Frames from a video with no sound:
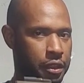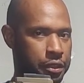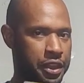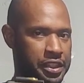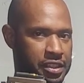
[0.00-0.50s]

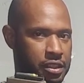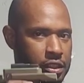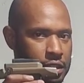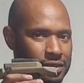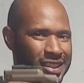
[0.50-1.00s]

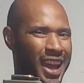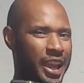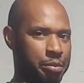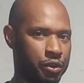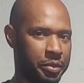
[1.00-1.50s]
this
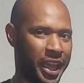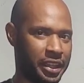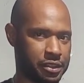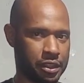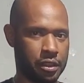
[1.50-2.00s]
type of
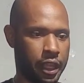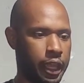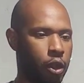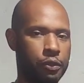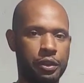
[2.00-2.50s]
magazine,
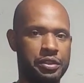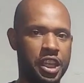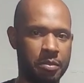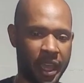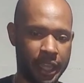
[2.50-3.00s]
the
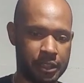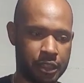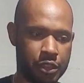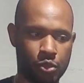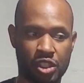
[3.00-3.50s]
AR-15
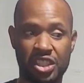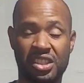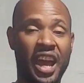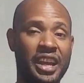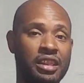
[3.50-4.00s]
magazines, which is
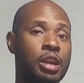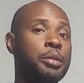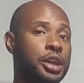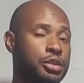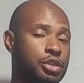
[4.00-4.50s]
not
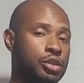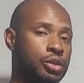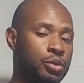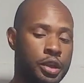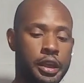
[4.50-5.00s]
limited
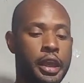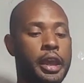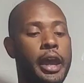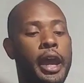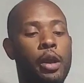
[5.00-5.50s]
to
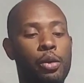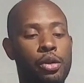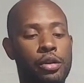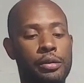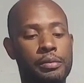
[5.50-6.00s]

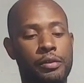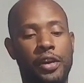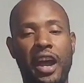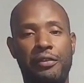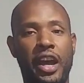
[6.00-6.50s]
our
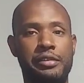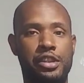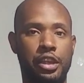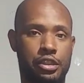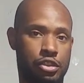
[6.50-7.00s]

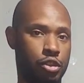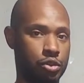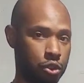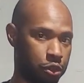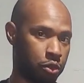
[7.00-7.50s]
5.56,
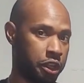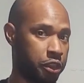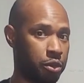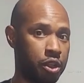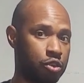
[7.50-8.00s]
223, and
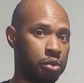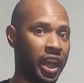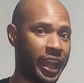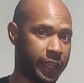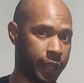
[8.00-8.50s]
300
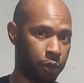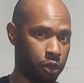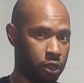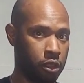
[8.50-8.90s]
blackout